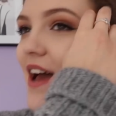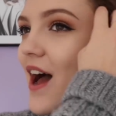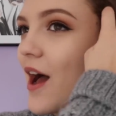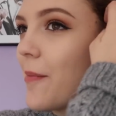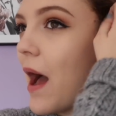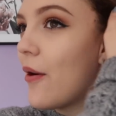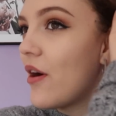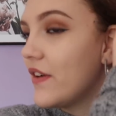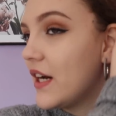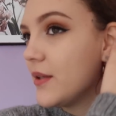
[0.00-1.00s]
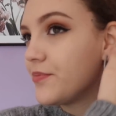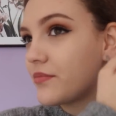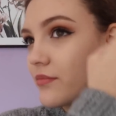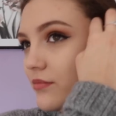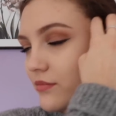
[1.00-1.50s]
However,
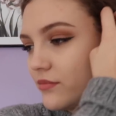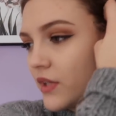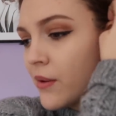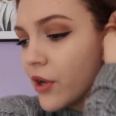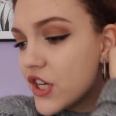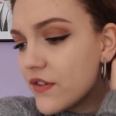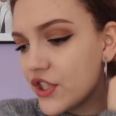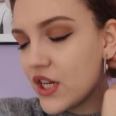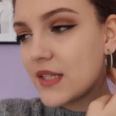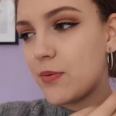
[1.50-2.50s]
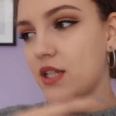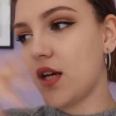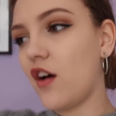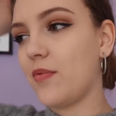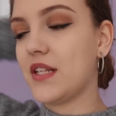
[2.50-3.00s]
I'm going to Vision Express
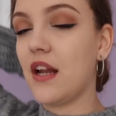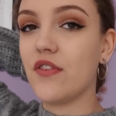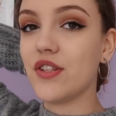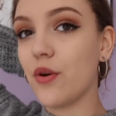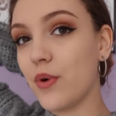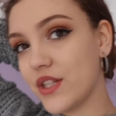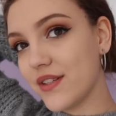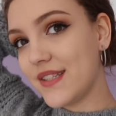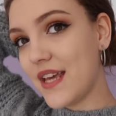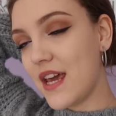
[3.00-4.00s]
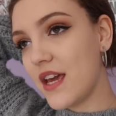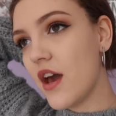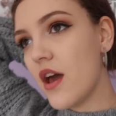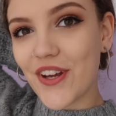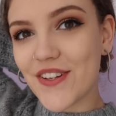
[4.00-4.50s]
at 11:30, so we shall see.
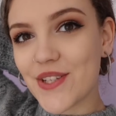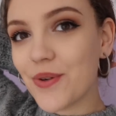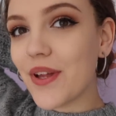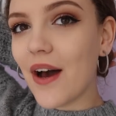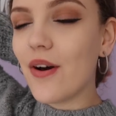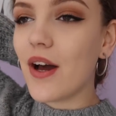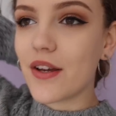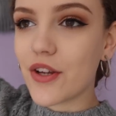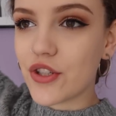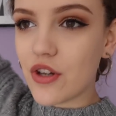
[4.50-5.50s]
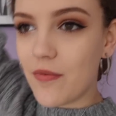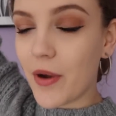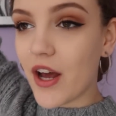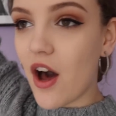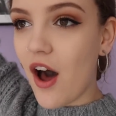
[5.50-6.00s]
I'm going to go to school now. I'm going to drive
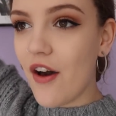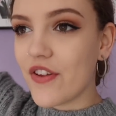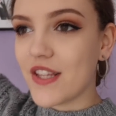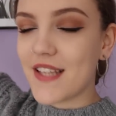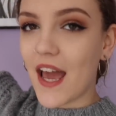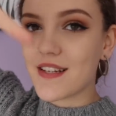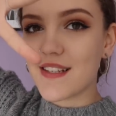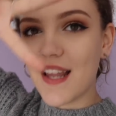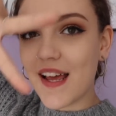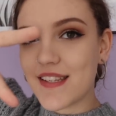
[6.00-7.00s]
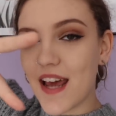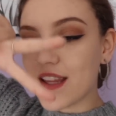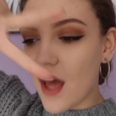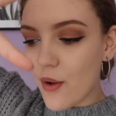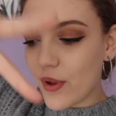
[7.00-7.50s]
my car for the second to last day
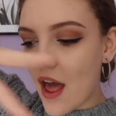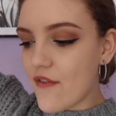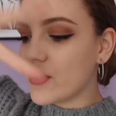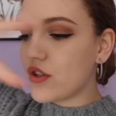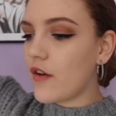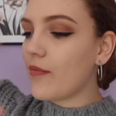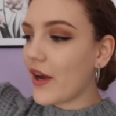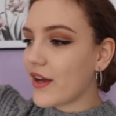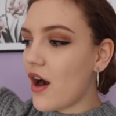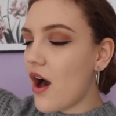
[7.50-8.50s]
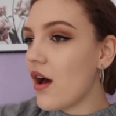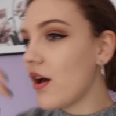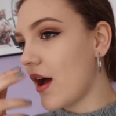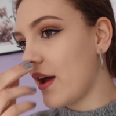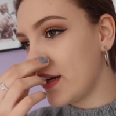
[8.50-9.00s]
that I will ever drive my car.
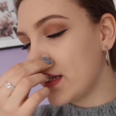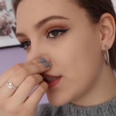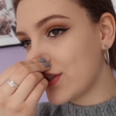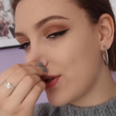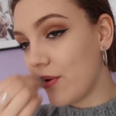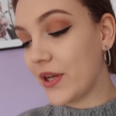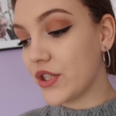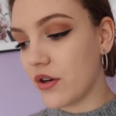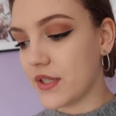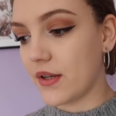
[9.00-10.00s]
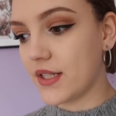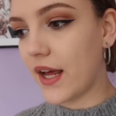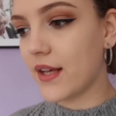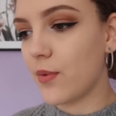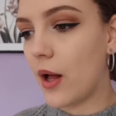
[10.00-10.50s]
I need to sort my insurance out
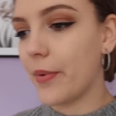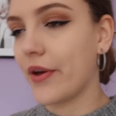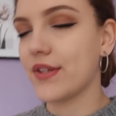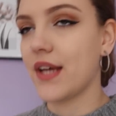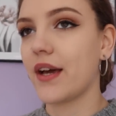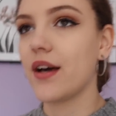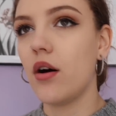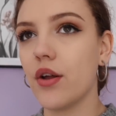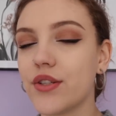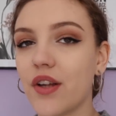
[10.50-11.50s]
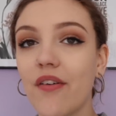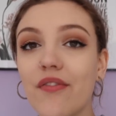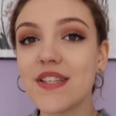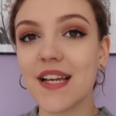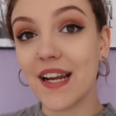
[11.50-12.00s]
today as well, because I can't
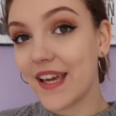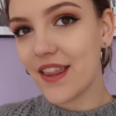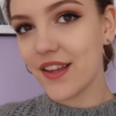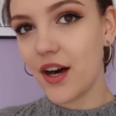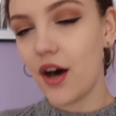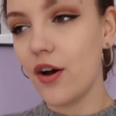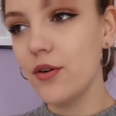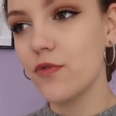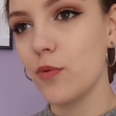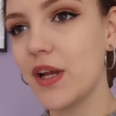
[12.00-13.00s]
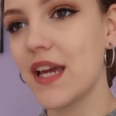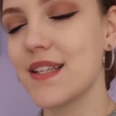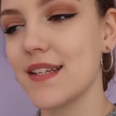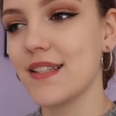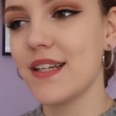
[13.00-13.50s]
physically get the car home from
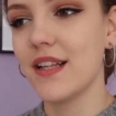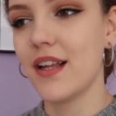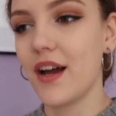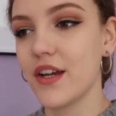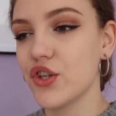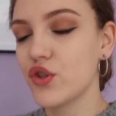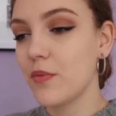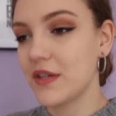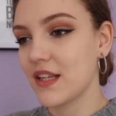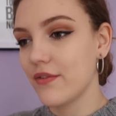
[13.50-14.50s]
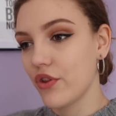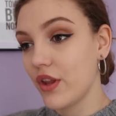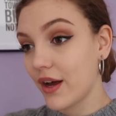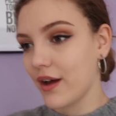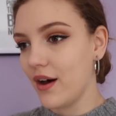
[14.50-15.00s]
Leeds until I insure myself on
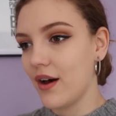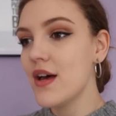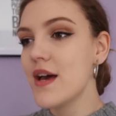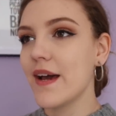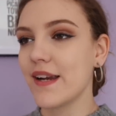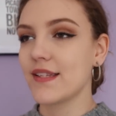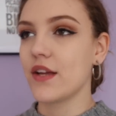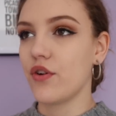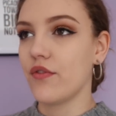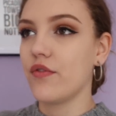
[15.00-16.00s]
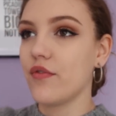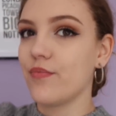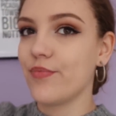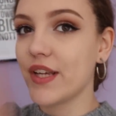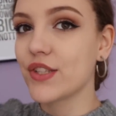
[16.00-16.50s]
that car instead of
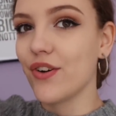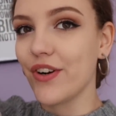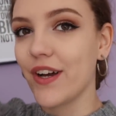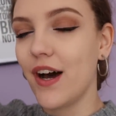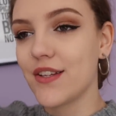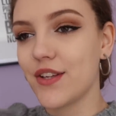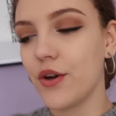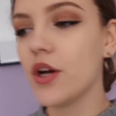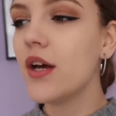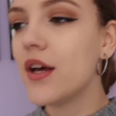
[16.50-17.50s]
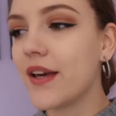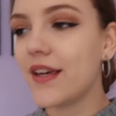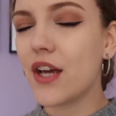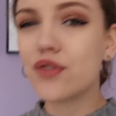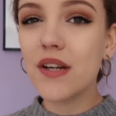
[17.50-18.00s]
this current car. So
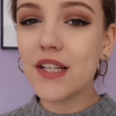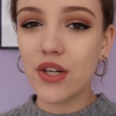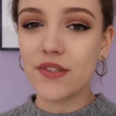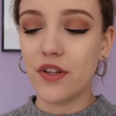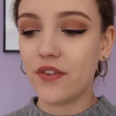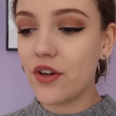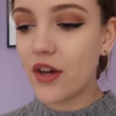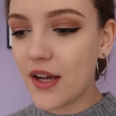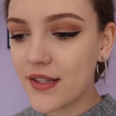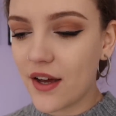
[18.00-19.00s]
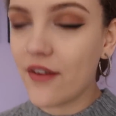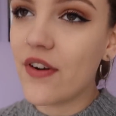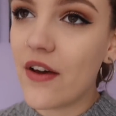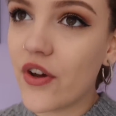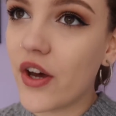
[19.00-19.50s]
yeah, it's really stressful. If you guys have
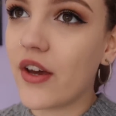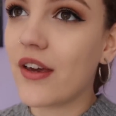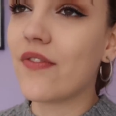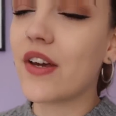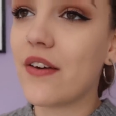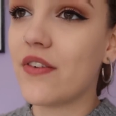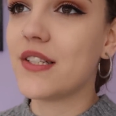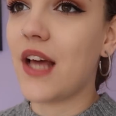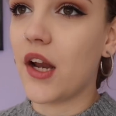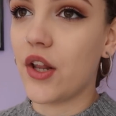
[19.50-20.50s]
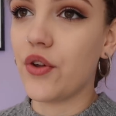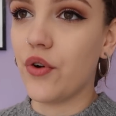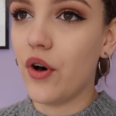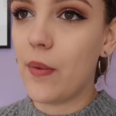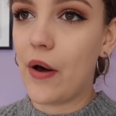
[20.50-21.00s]
never even given a second
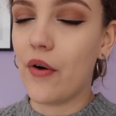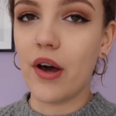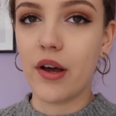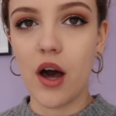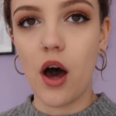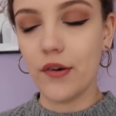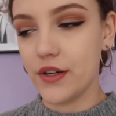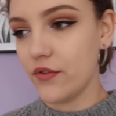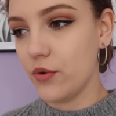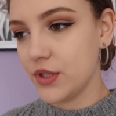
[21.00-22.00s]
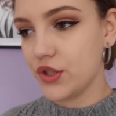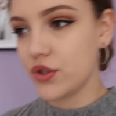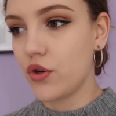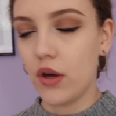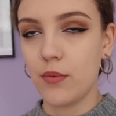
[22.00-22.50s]
thought about a car and you've always
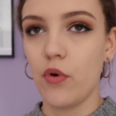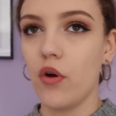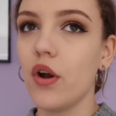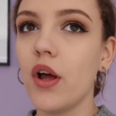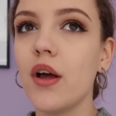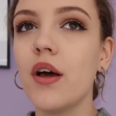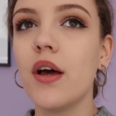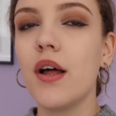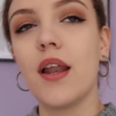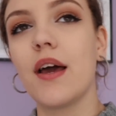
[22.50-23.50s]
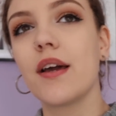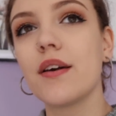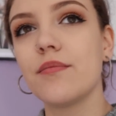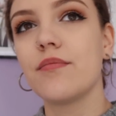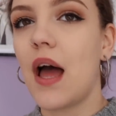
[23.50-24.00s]
just gotten one,
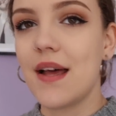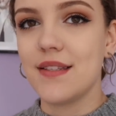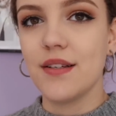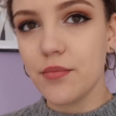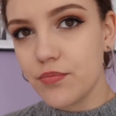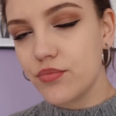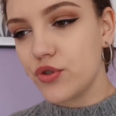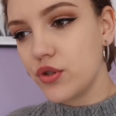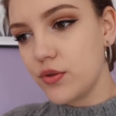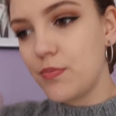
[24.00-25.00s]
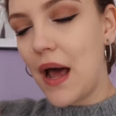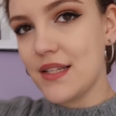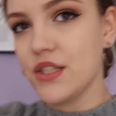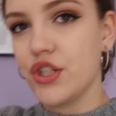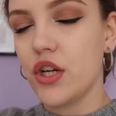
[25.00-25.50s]
like, as a
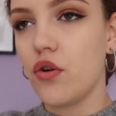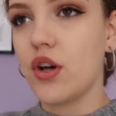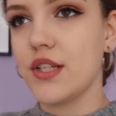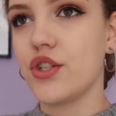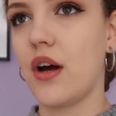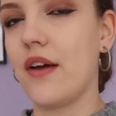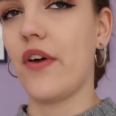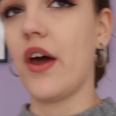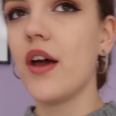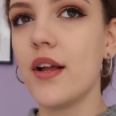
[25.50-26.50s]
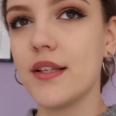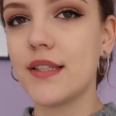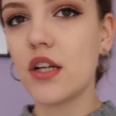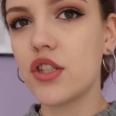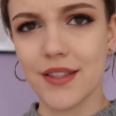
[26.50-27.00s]
passenger, not as a driver, there's
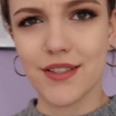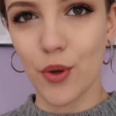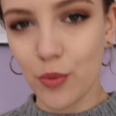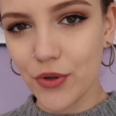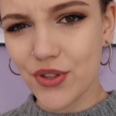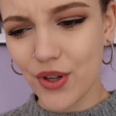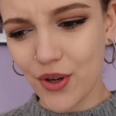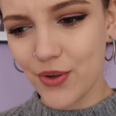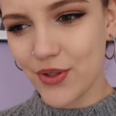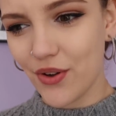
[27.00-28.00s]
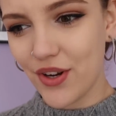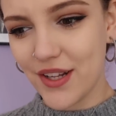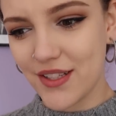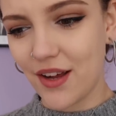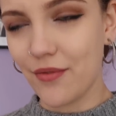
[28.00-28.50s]
actually so much that goes on, and
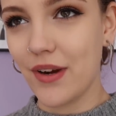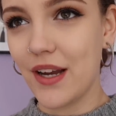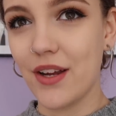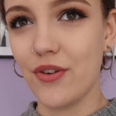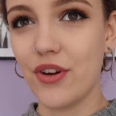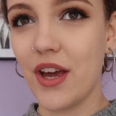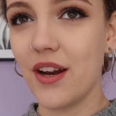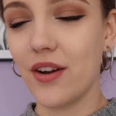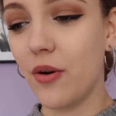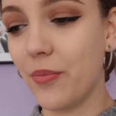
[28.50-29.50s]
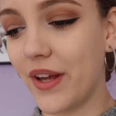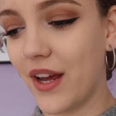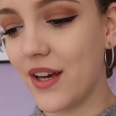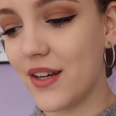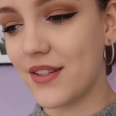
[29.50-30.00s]
it's like really annoying and
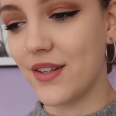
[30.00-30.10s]
complicated.